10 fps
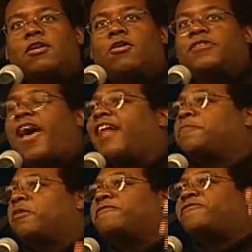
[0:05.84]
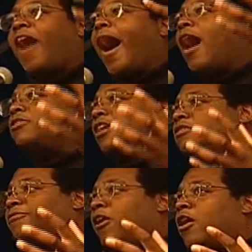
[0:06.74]
who has had a profound
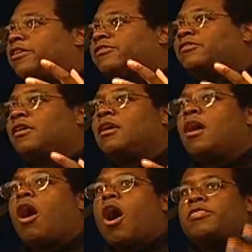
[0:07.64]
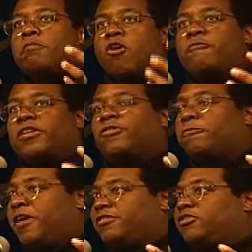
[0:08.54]
influence on the movements for
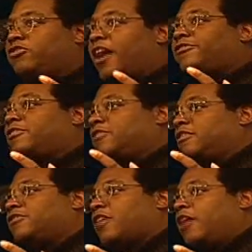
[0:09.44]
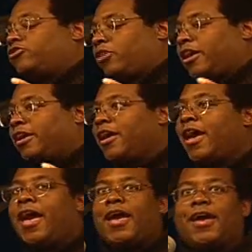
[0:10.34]
peace and justice in this country.
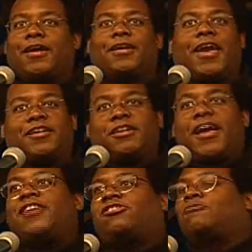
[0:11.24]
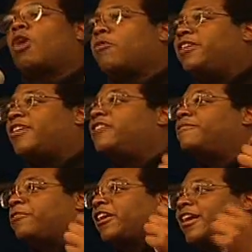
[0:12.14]
In a nation where we tend to
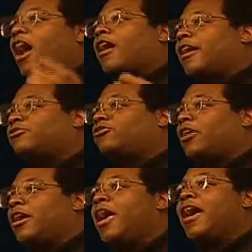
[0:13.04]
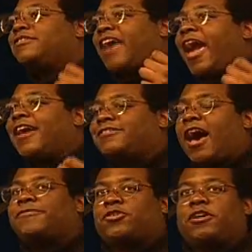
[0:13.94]
forget our history days
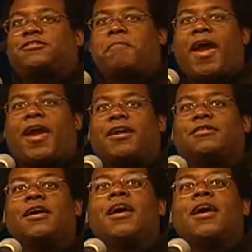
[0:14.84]
after it's made,